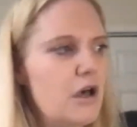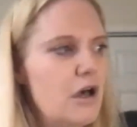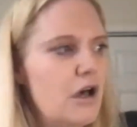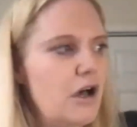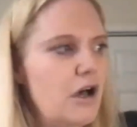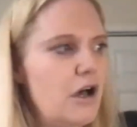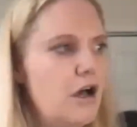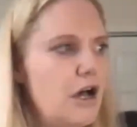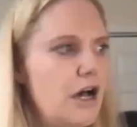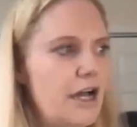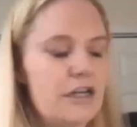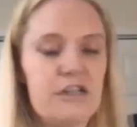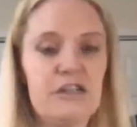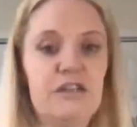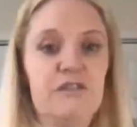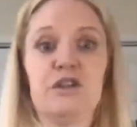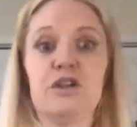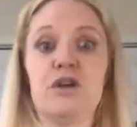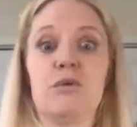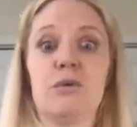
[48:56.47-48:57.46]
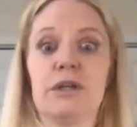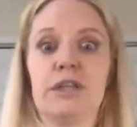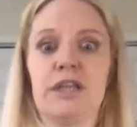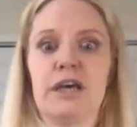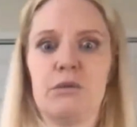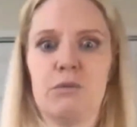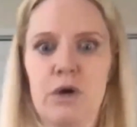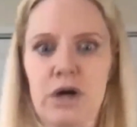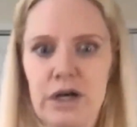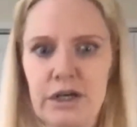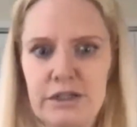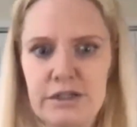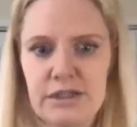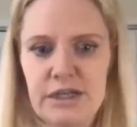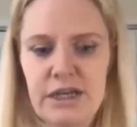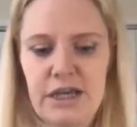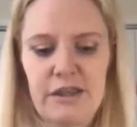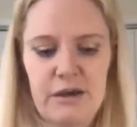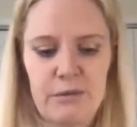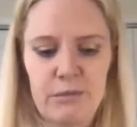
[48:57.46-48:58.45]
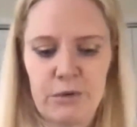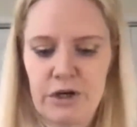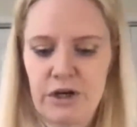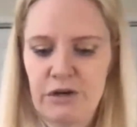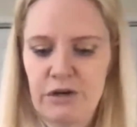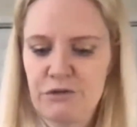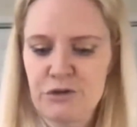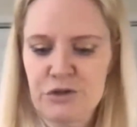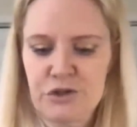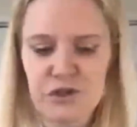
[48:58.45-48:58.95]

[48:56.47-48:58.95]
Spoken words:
I didn't even know what that was. And then when I first